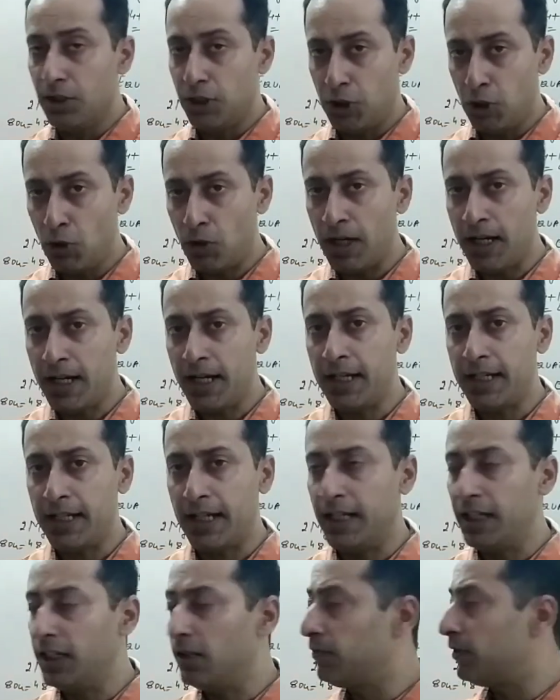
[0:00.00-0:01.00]
You can write
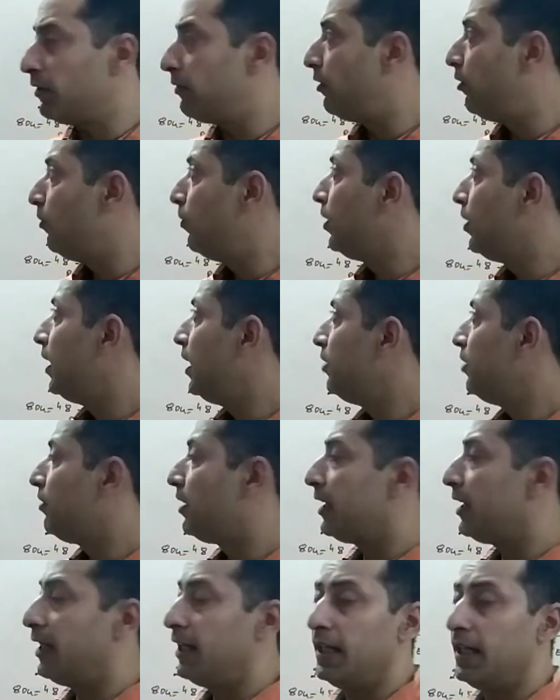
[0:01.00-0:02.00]
any of the formula, you
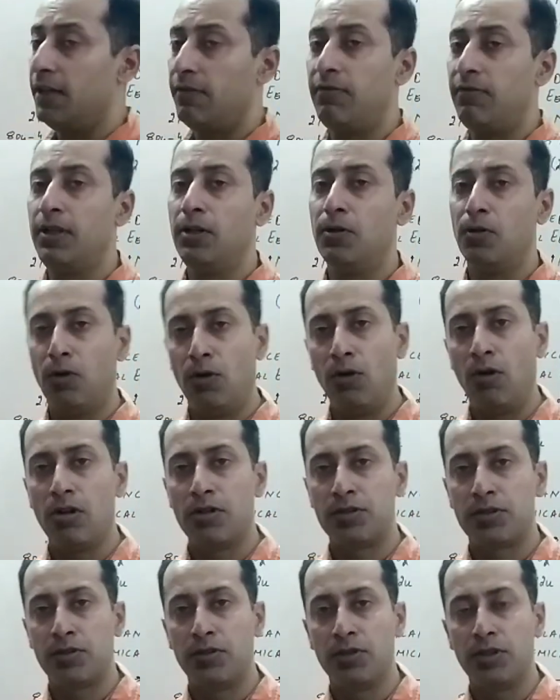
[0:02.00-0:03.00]
can write FeO
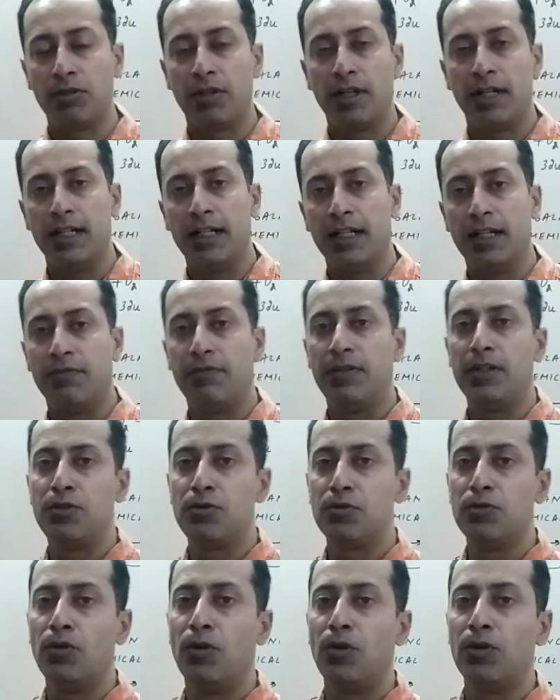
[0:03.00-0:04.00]
also, you can write
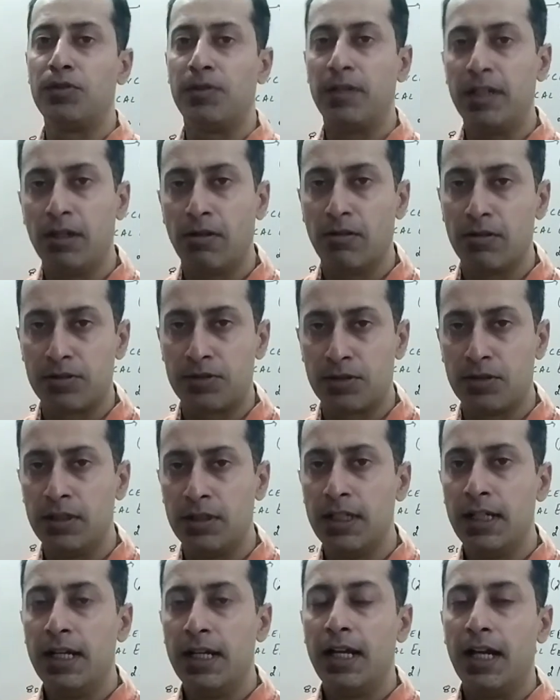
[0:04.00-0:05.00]
Fe2O3
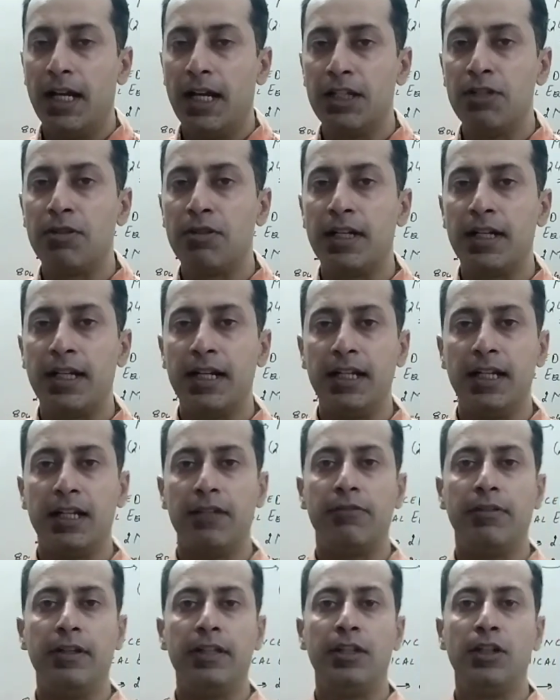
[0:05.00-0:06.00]
also, and you can write
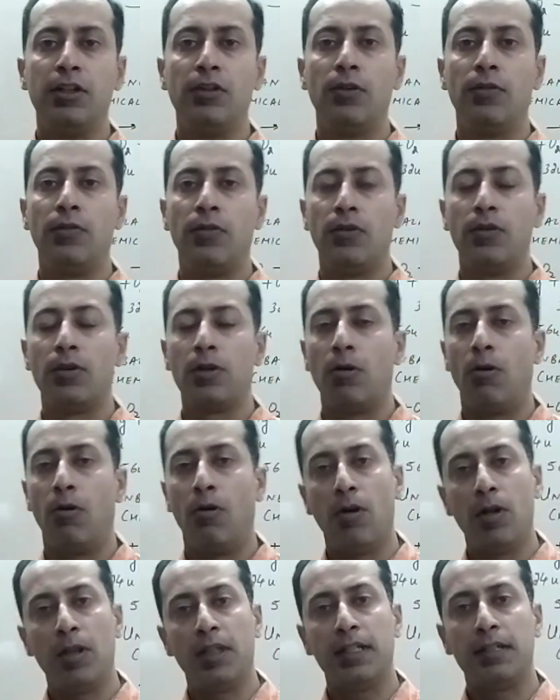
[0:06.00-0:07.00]
Fe3O4.
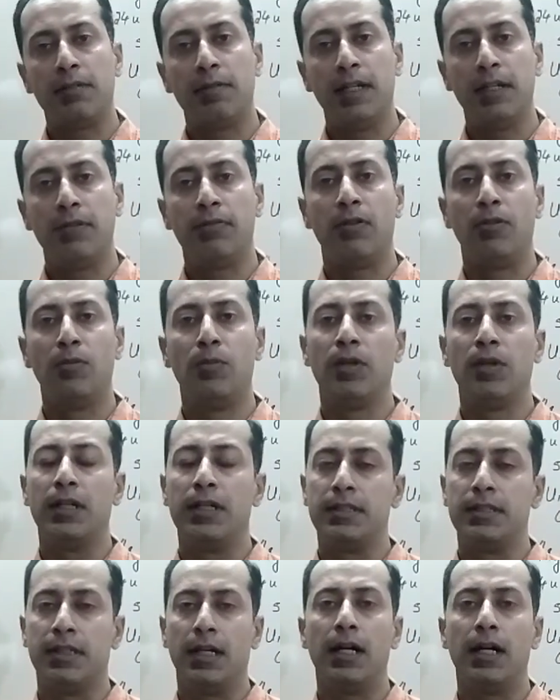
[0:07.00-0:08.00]
All the 3
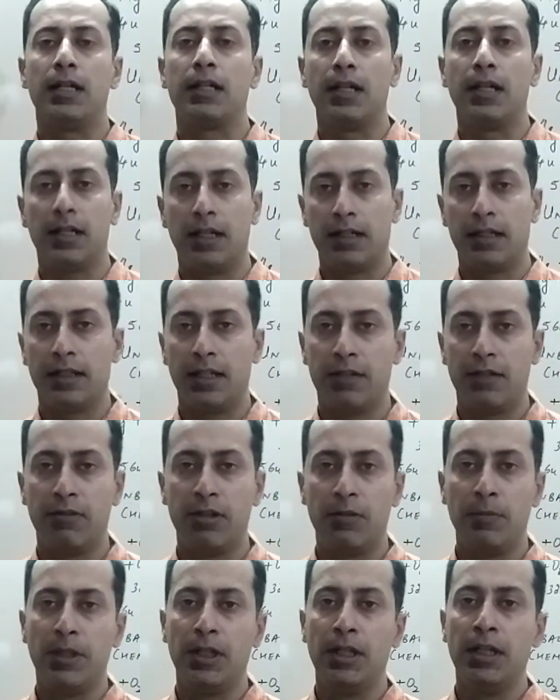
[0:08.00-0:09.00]
formulas are correct, there
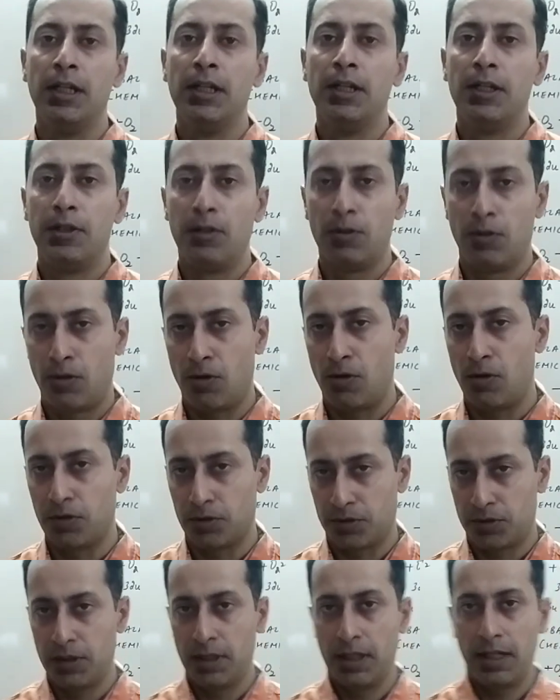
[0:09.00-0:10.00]
will be no
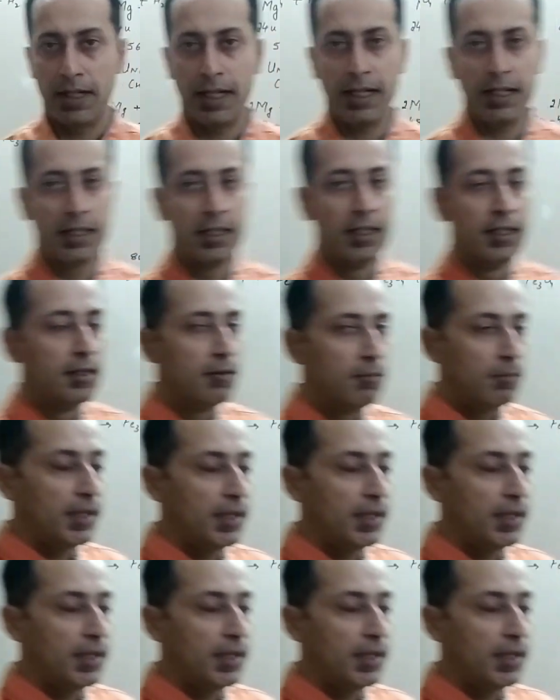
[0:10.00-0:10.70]
wrongs, right?